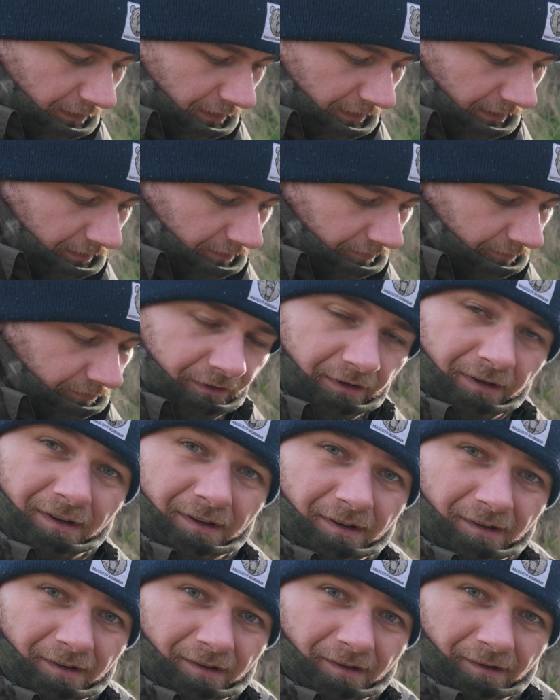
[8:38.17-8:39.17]
kind of
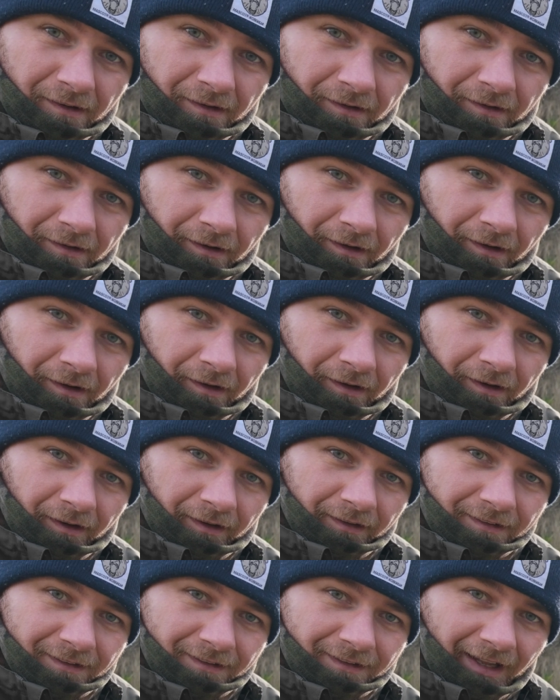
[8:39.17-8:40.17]

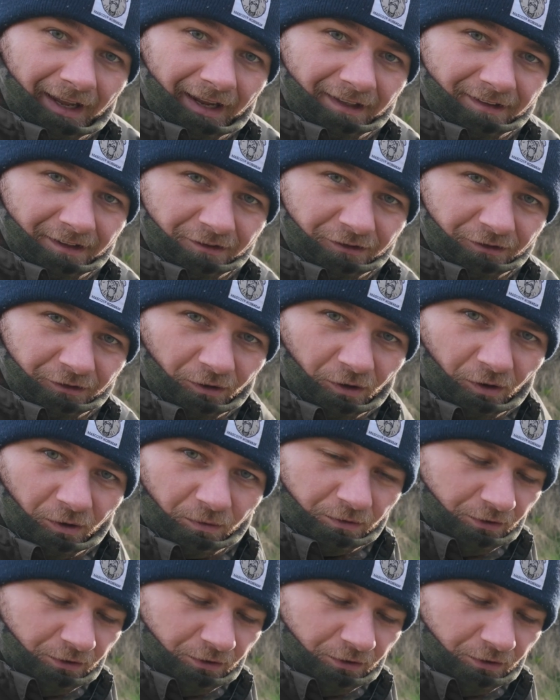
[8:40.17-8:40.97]
data to go